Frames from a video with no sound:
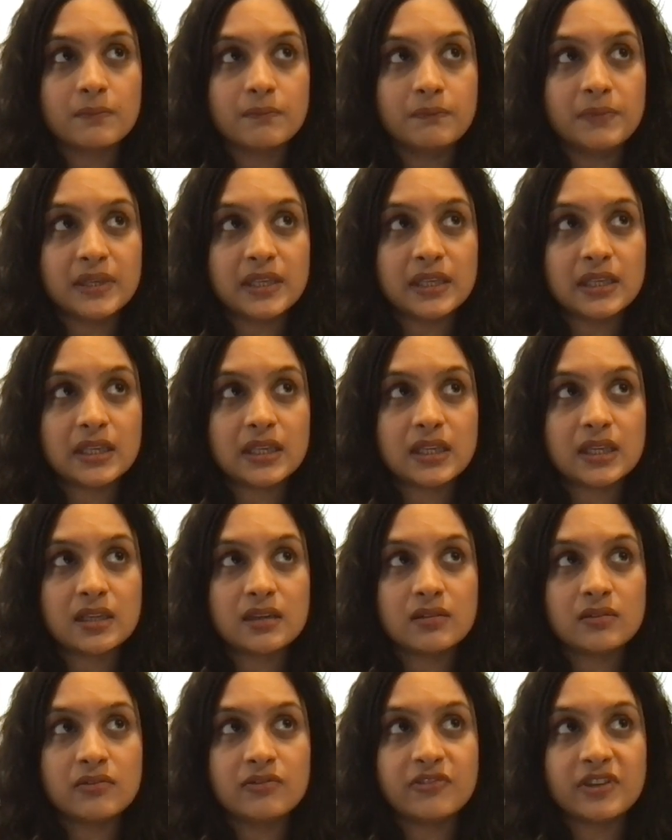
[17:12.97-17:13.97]
be in
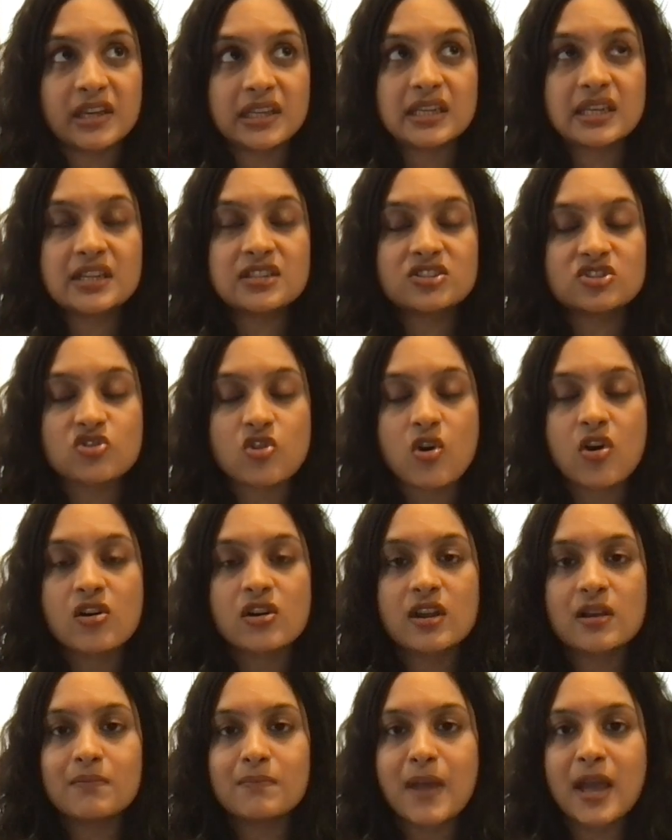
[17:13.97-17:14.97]
a very
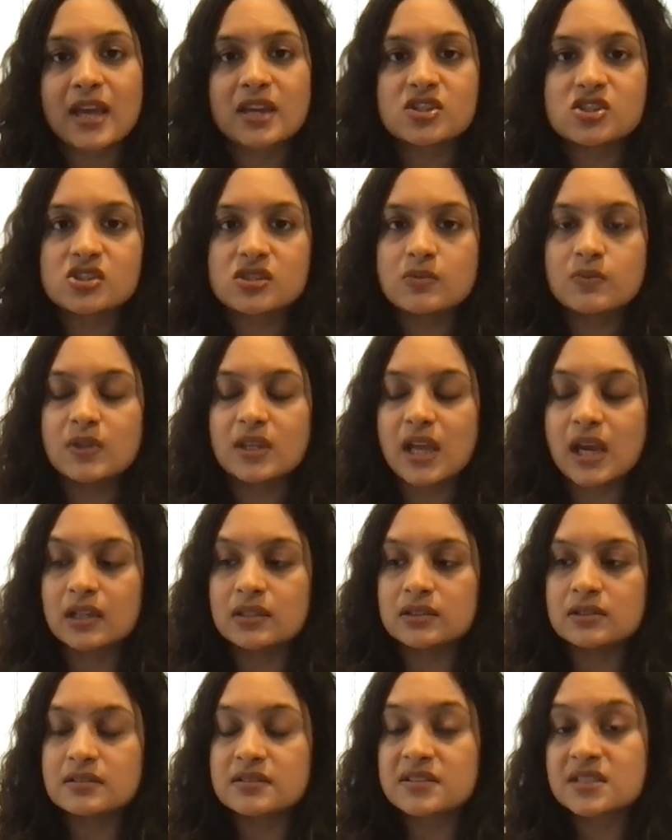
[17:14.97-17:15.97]
strong comparison with
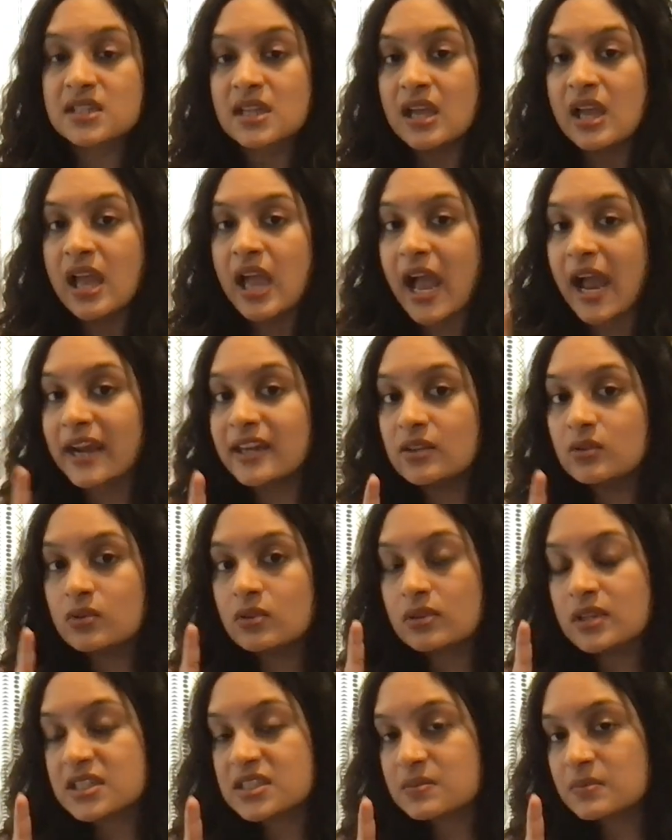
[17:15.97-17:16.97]
others. And
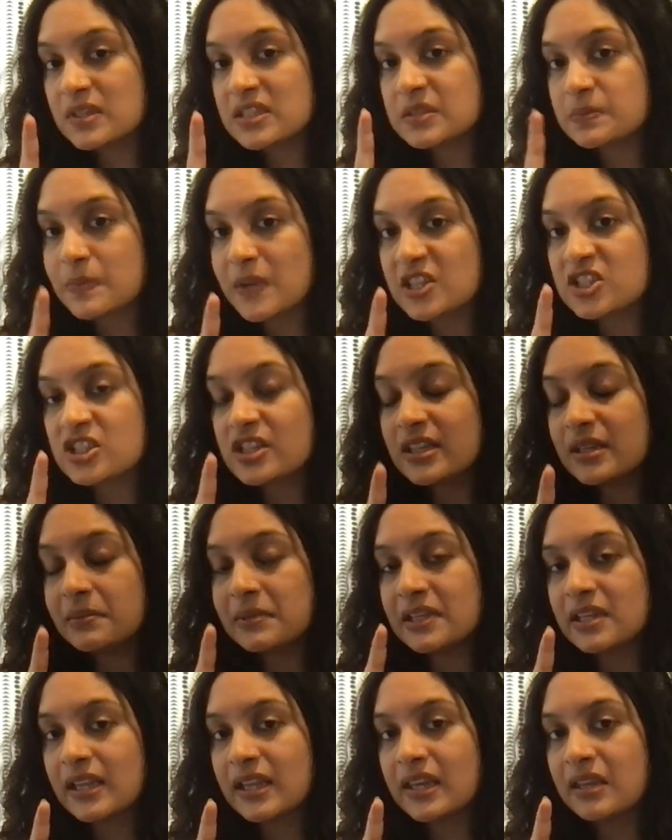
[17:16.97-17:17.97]
this may especially
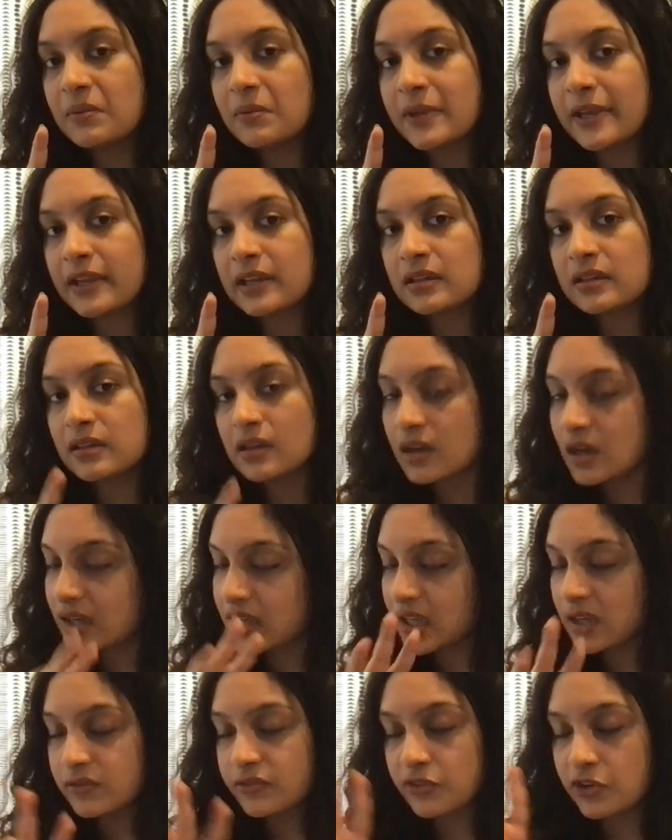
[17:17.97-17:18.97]
be relevant
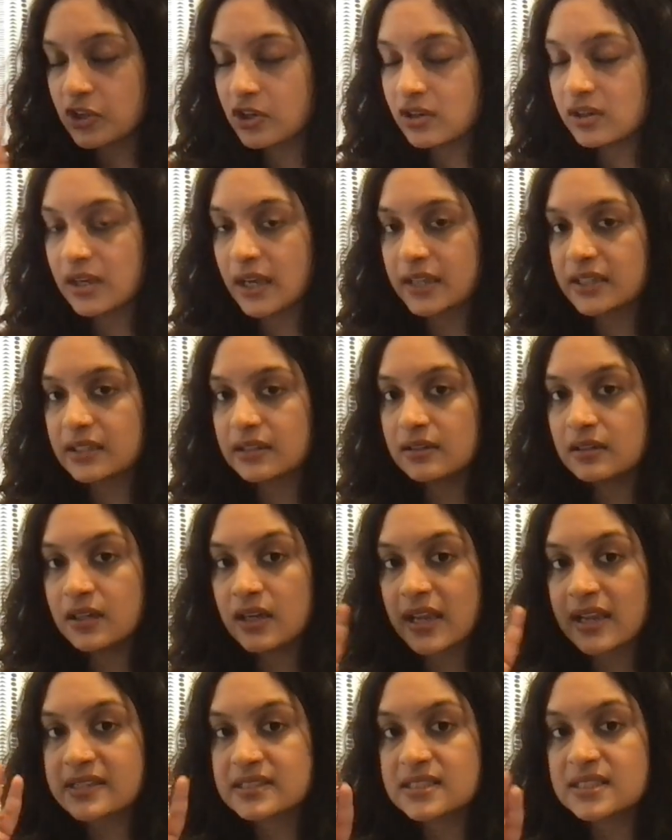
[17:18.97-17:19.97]
again for your career.
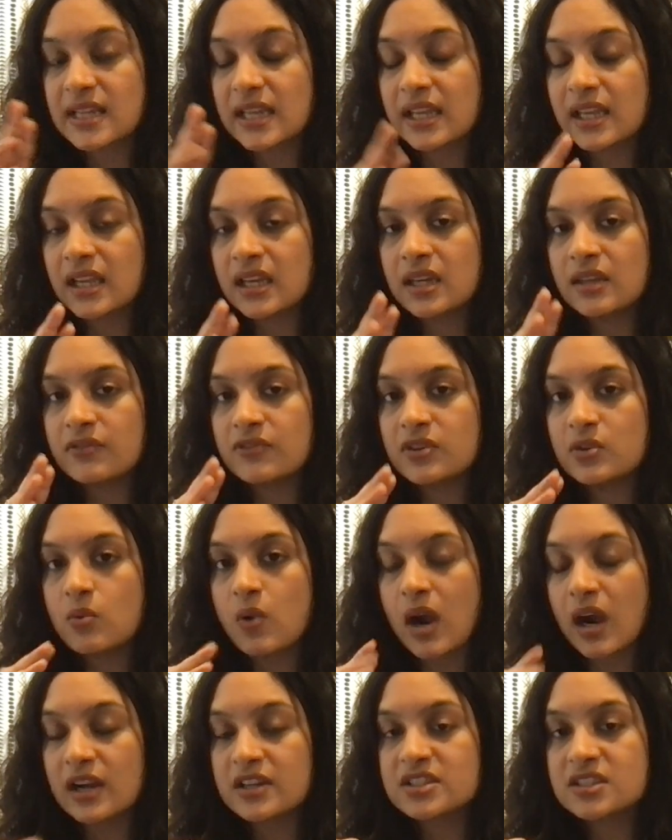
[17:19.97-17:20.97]
And second, if you
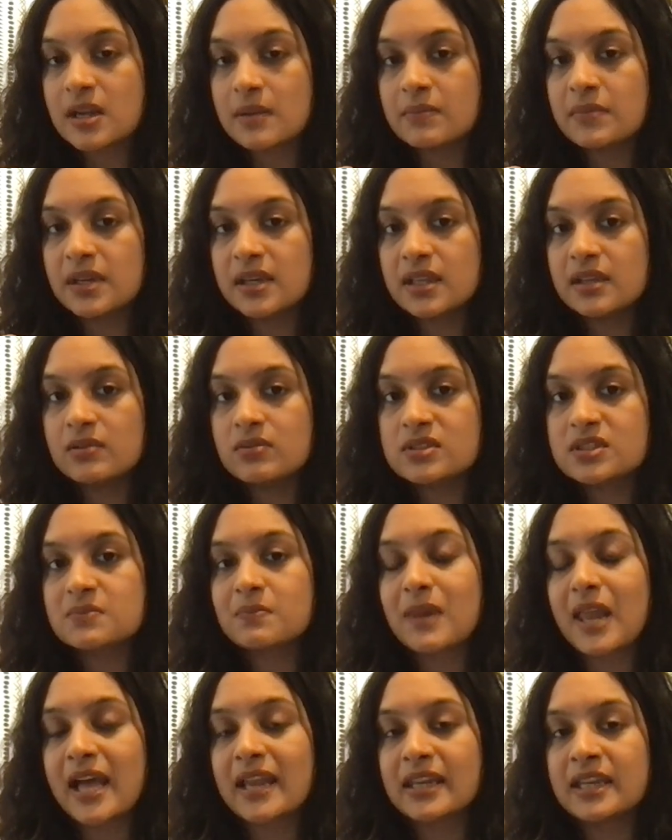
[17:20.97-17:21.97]
are somebody who's
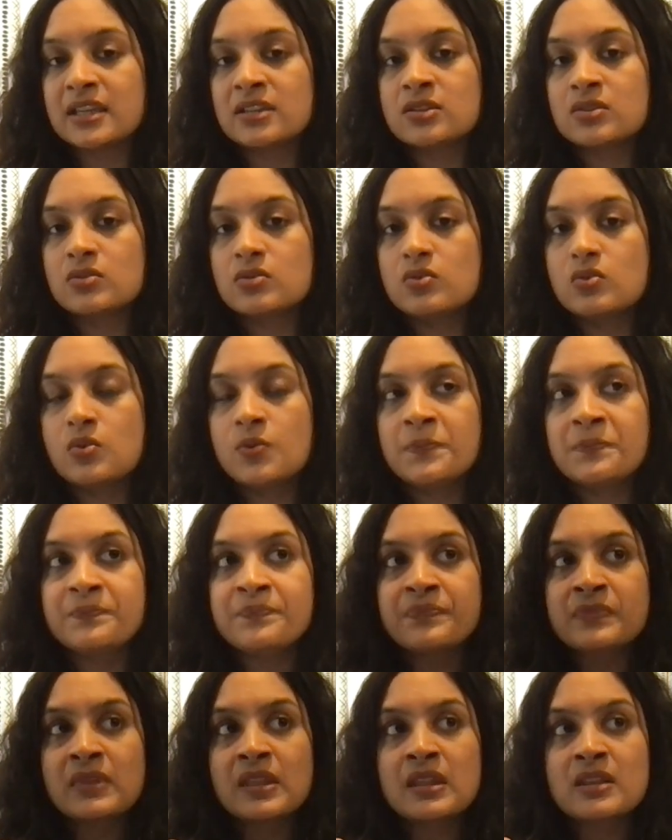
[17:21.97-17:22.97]
planning to
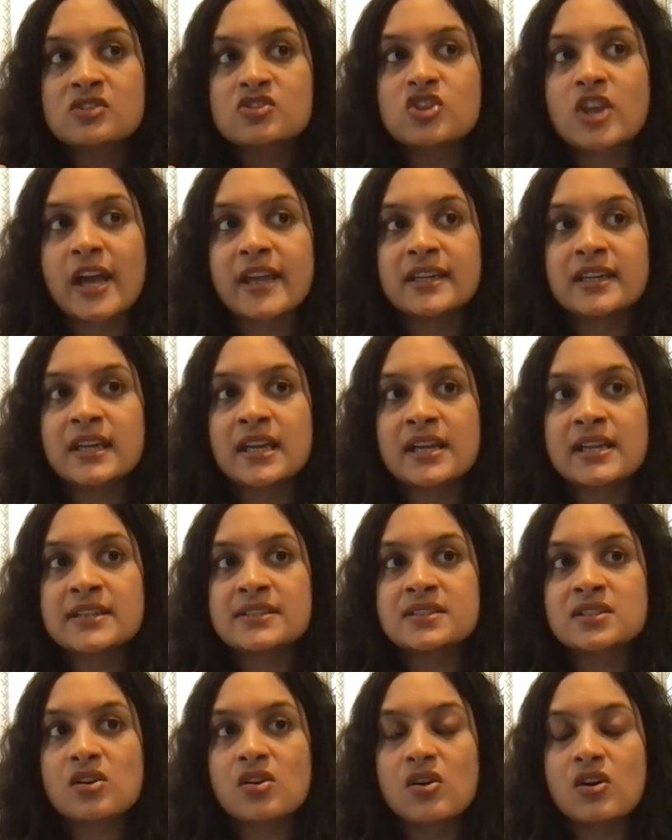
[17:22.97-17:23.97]

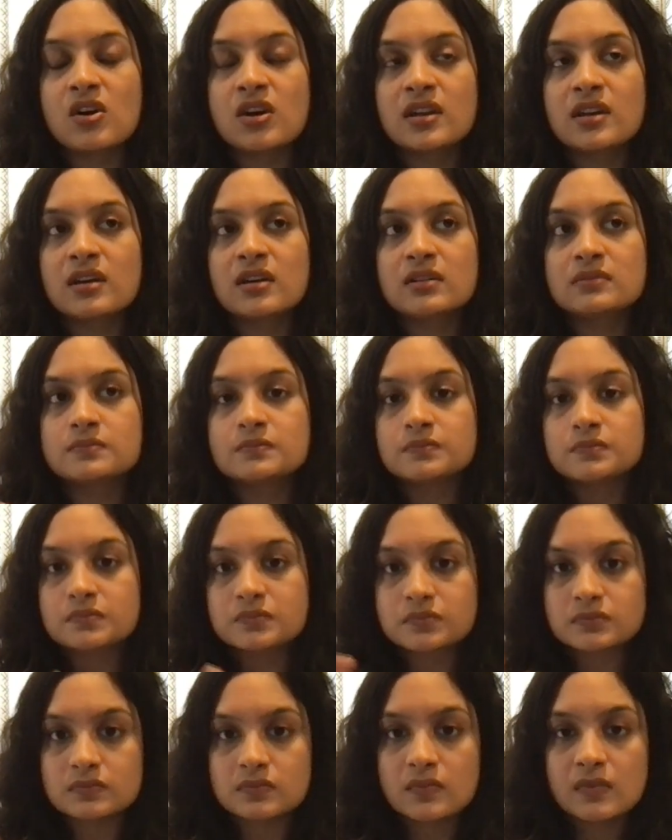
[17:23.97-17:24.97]
channelize your
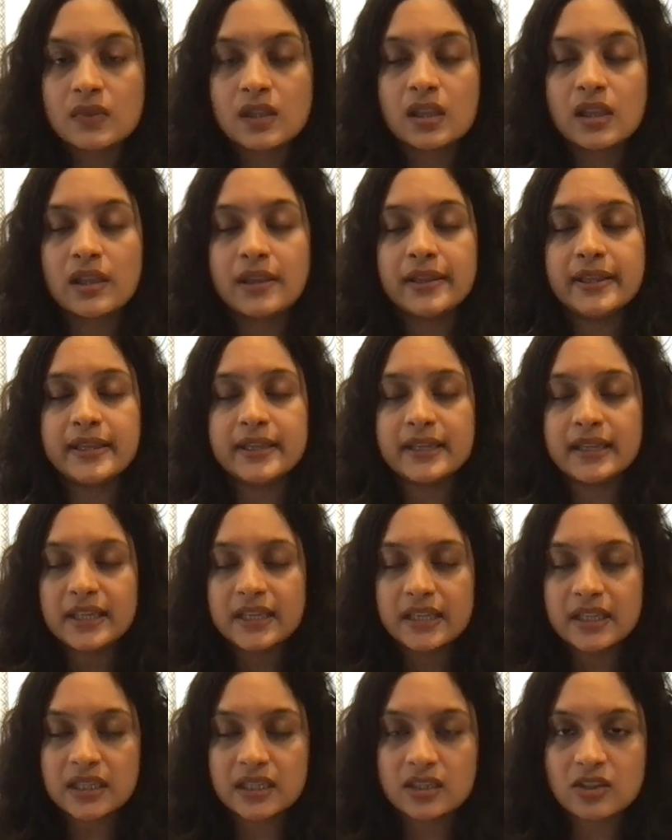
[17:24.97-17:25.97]

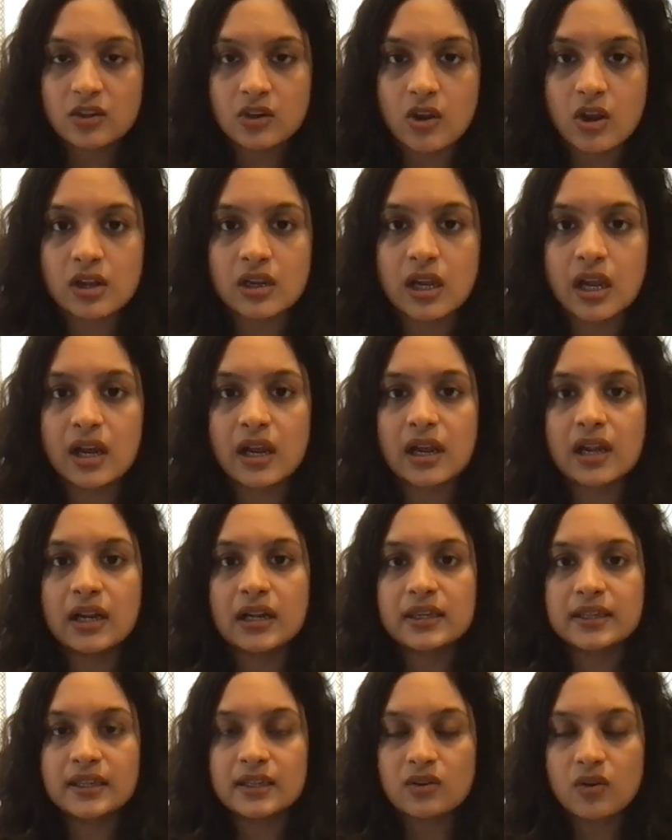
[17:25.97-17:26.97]
healing, your
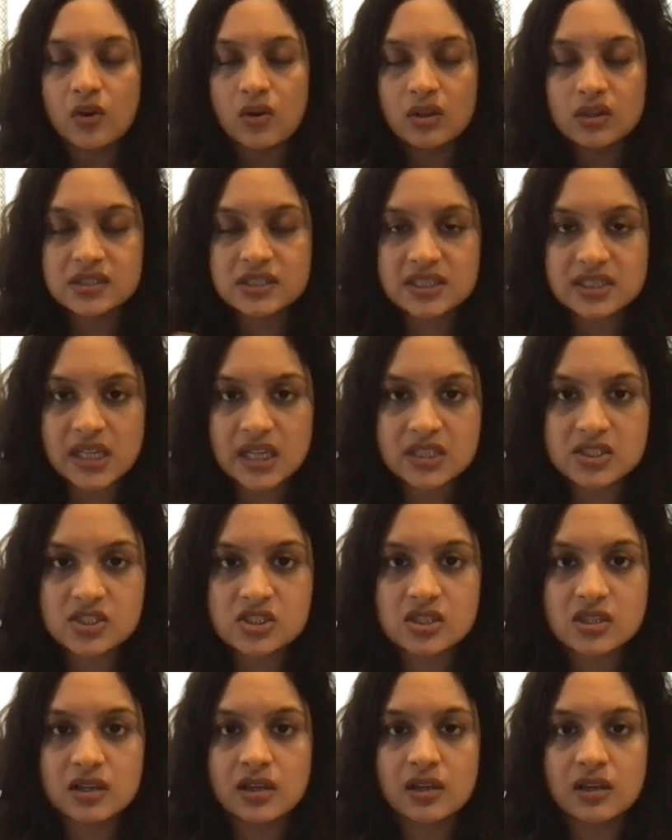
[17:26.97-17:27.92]
occult, and all such